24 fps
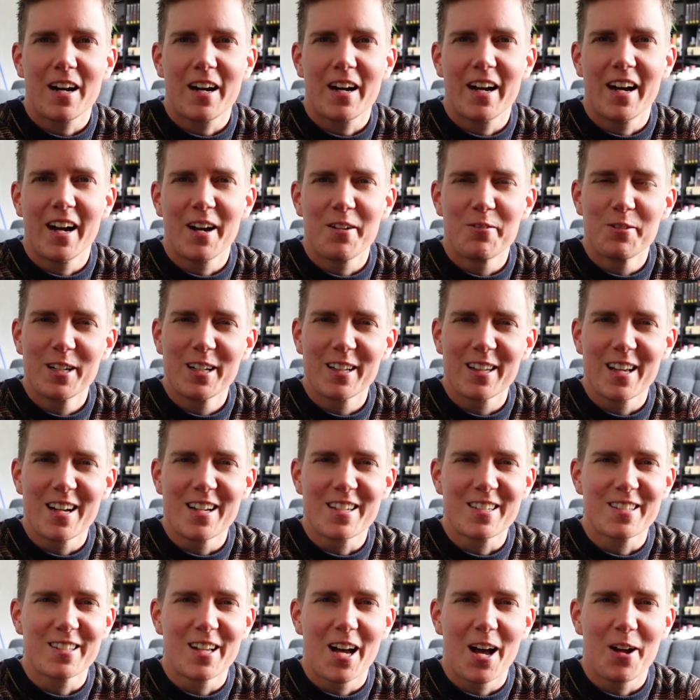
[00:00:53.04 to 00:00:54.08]
I
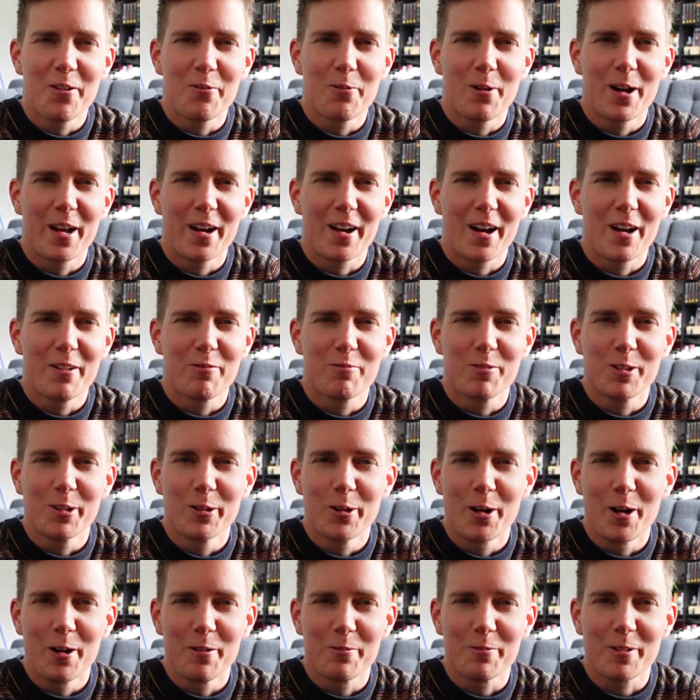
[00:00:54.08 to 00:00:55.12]
realized that when I
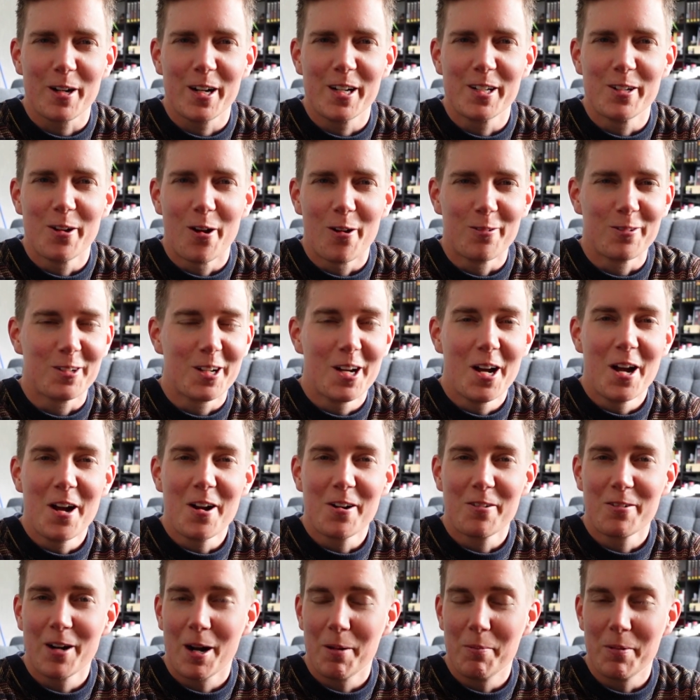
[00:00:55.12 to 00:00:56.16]
feel off I don't
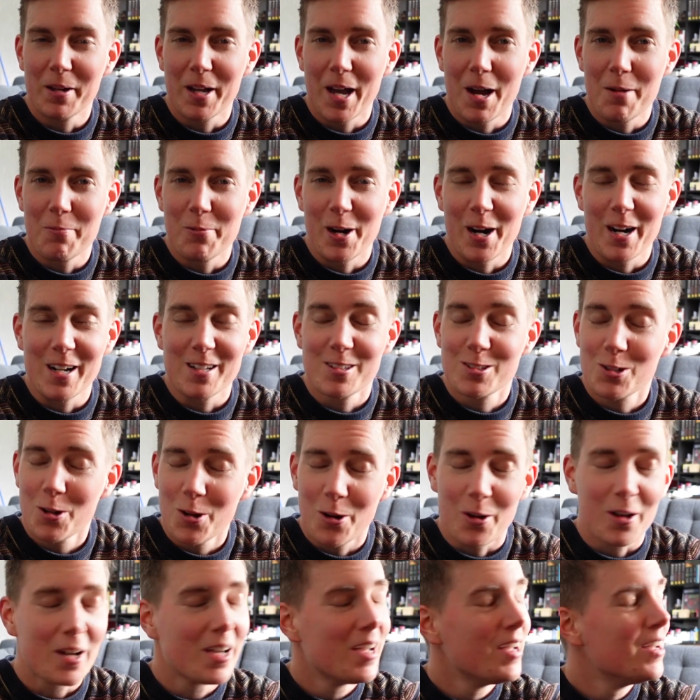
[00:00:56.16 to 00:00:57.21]
grab a camera and
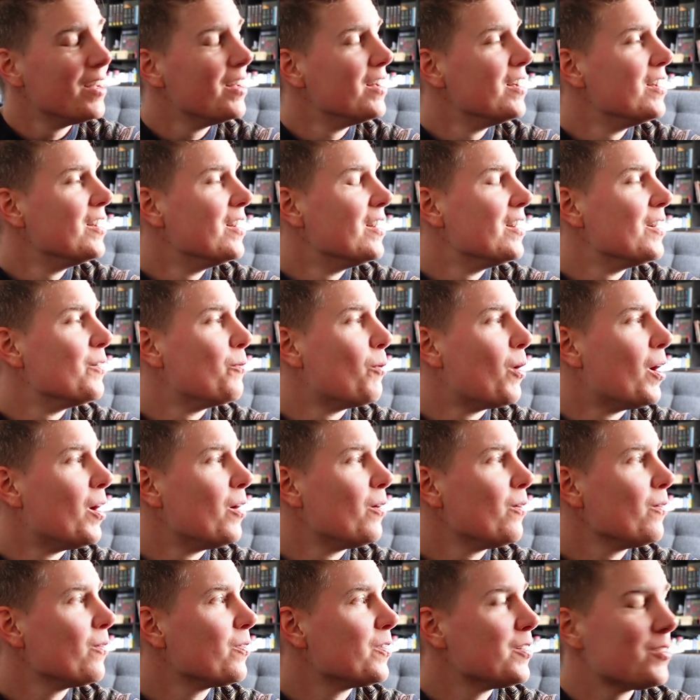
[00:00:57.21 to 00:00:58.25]
talk.
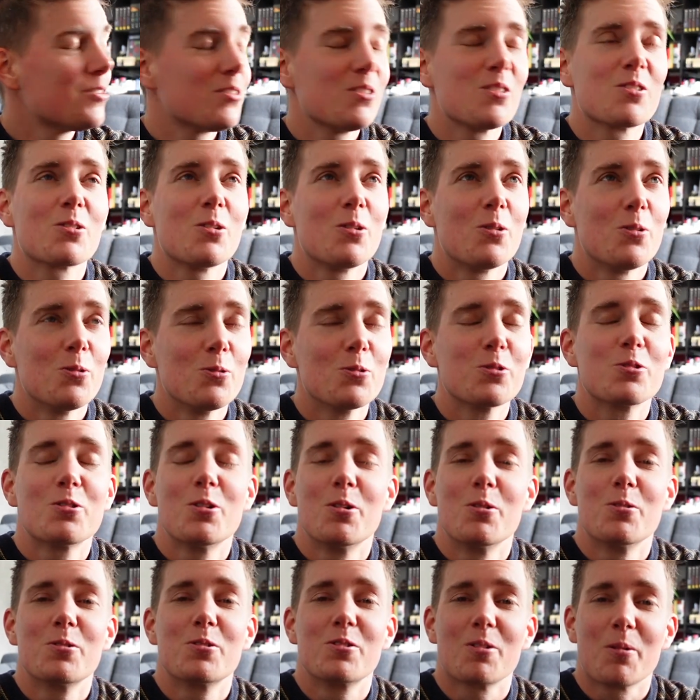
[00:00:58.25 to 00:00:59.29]
Well, this is
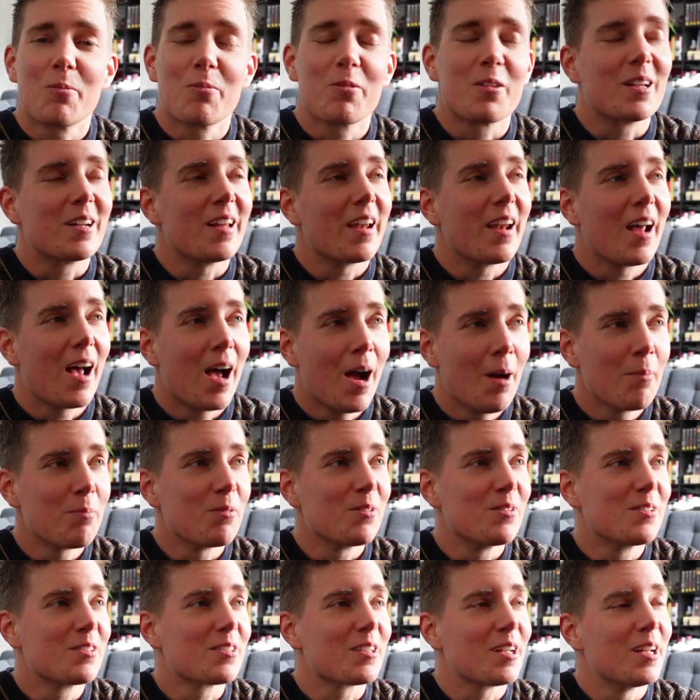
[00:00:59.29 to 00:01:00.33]
also something that
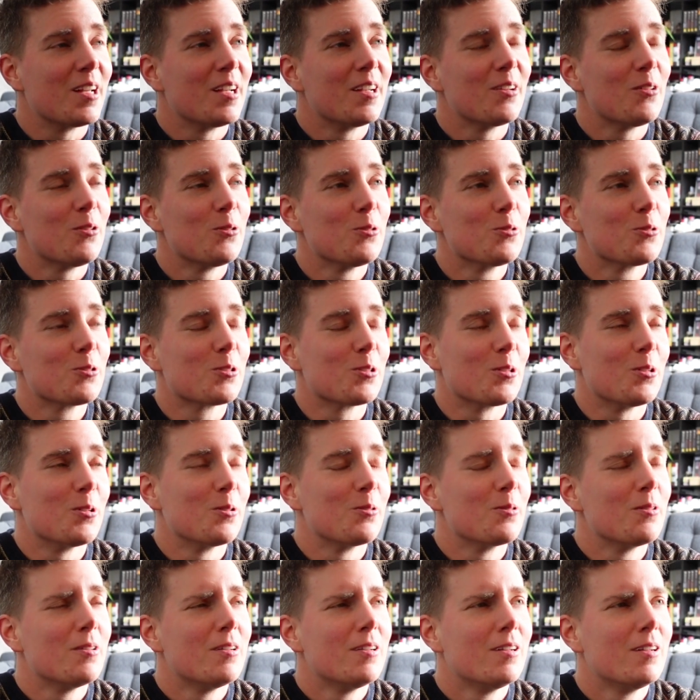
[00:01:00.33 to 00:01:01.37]
happens, and also